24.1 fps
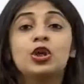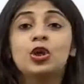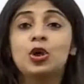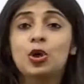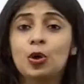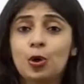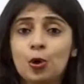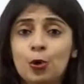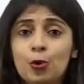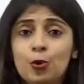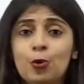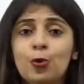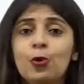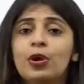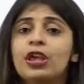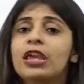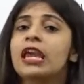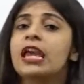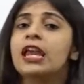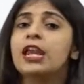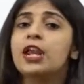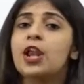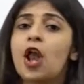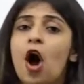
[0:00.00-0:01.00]
you
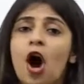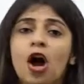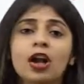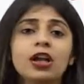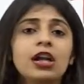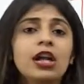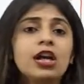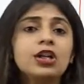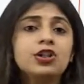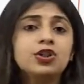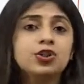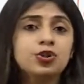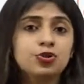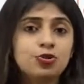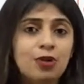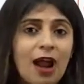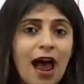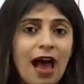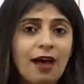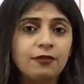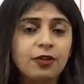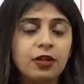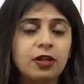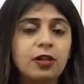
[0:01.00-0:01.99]
cannot
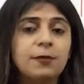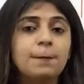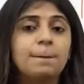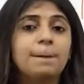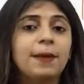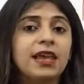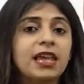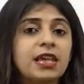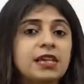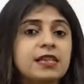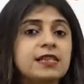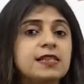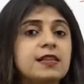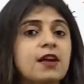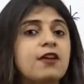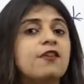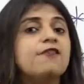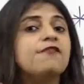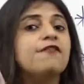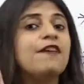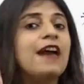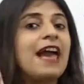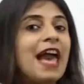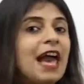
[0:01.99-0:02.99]
travel because
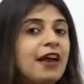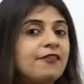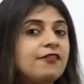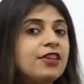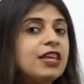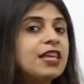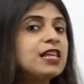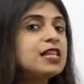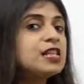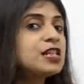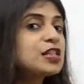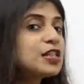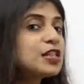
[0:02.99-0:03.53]
of heavy